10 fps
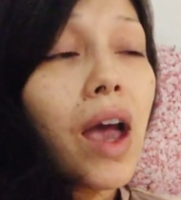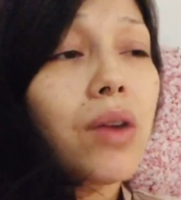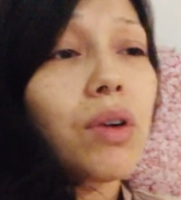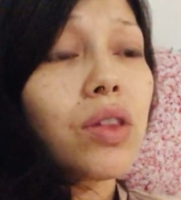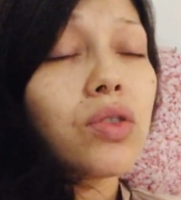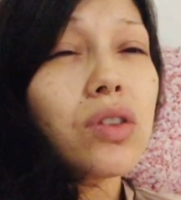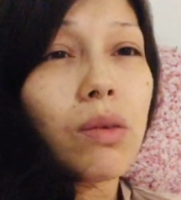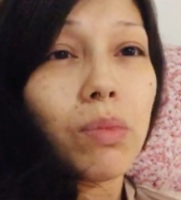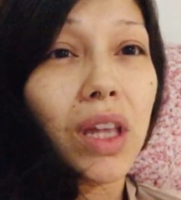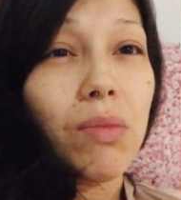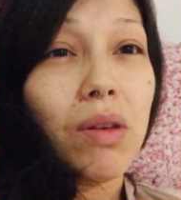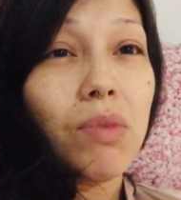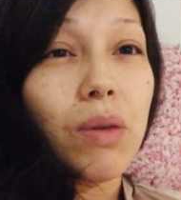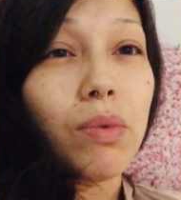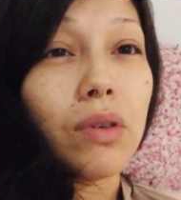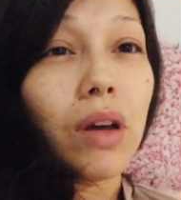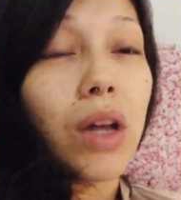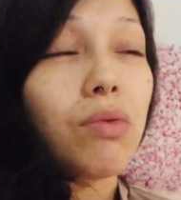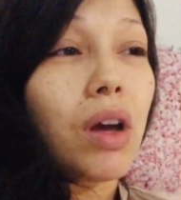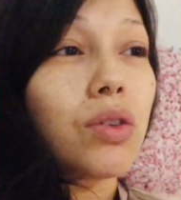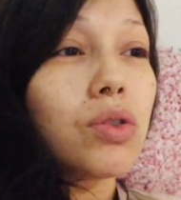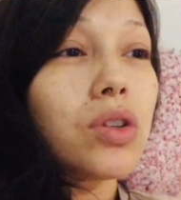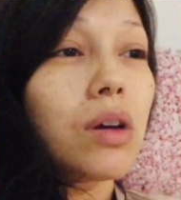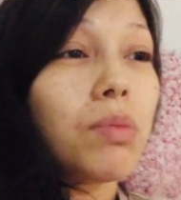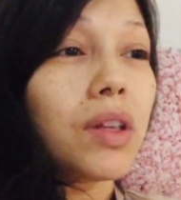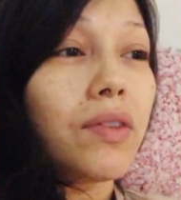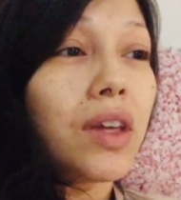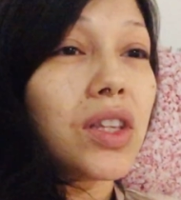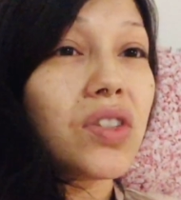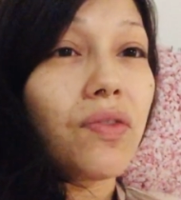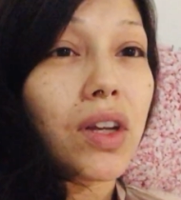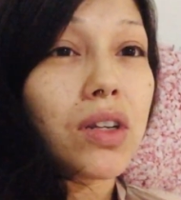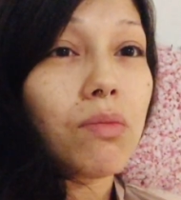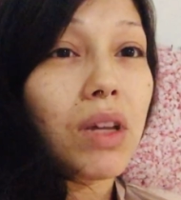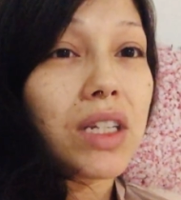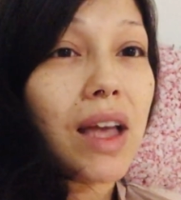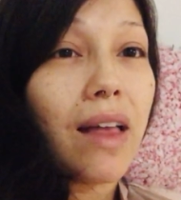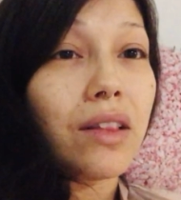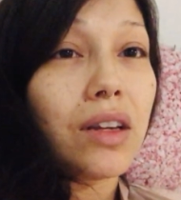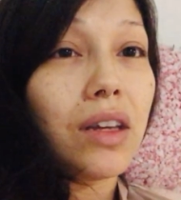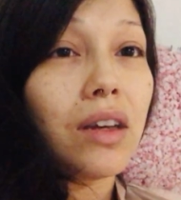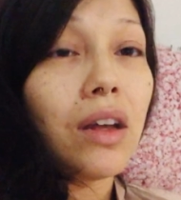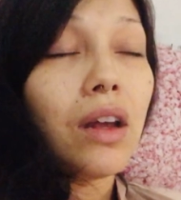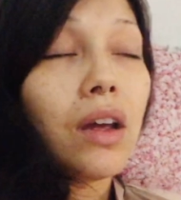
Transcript: I'd rather stop blaming people. I'd rather stop living in this victim mentality.